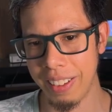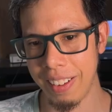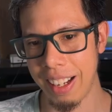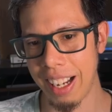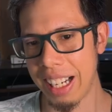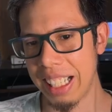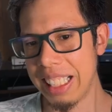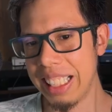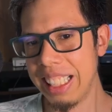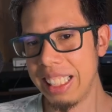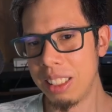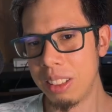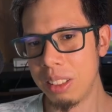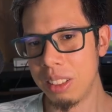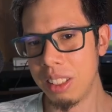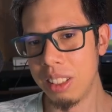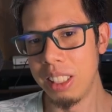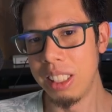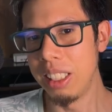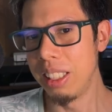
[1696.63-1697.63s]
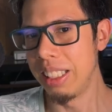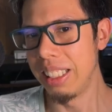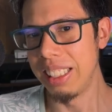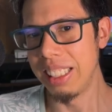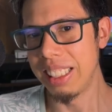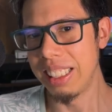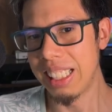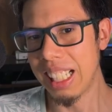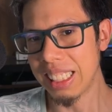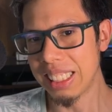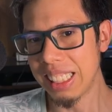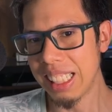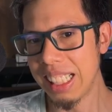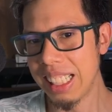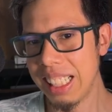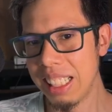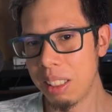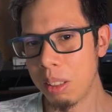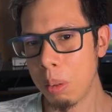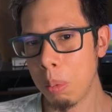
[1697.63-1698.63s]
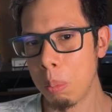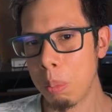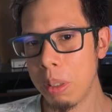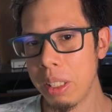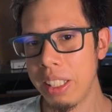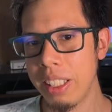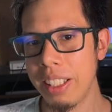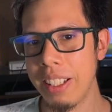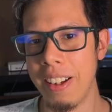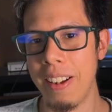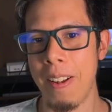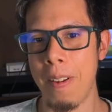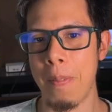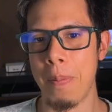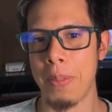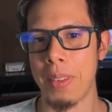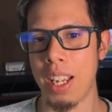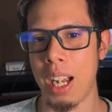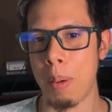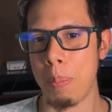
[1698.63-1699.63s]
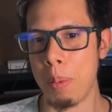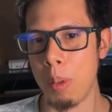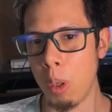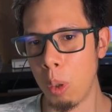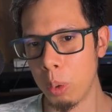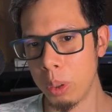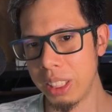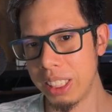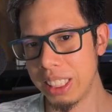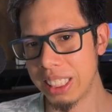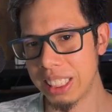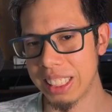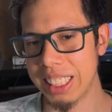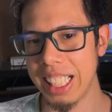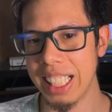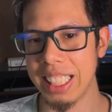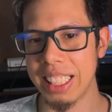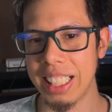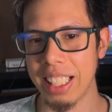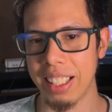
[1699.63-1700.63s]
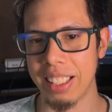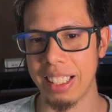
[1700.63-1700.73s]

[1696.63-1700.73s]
and it doesn't need to be upload this data.